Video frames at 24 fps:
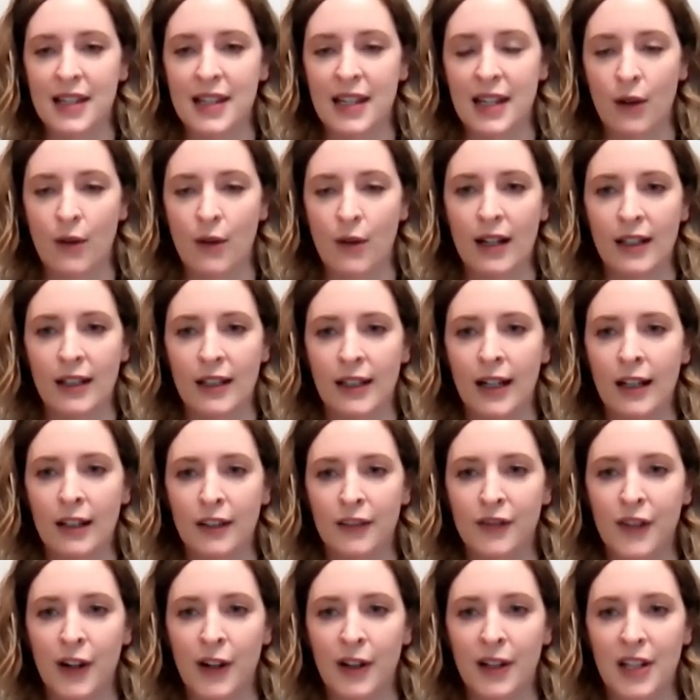our
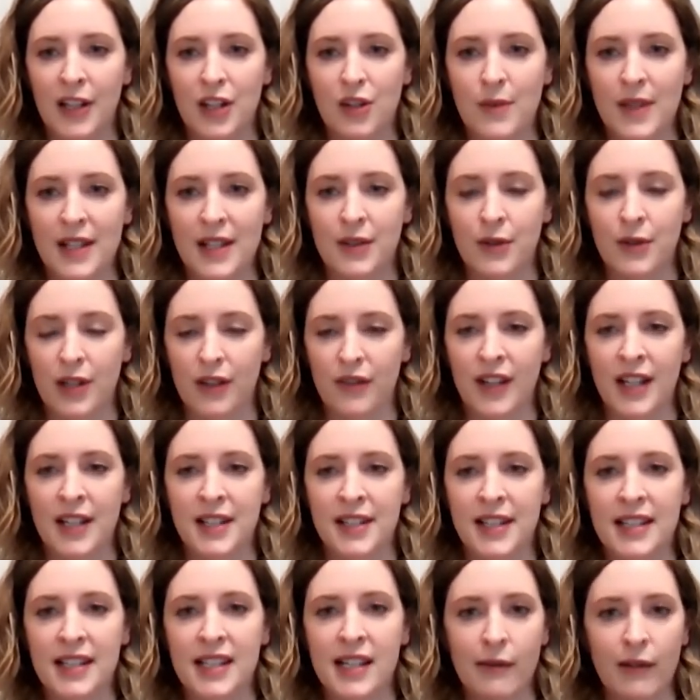volume is sort of
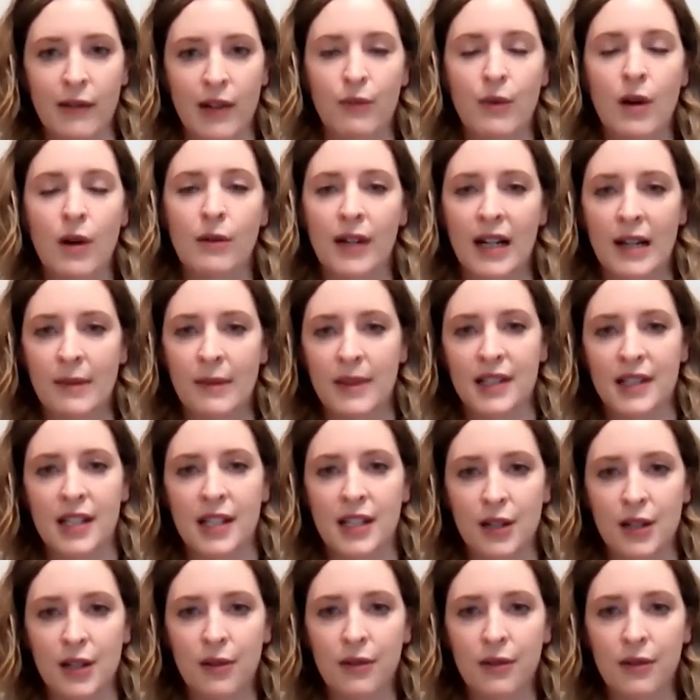consistent with what we're able to do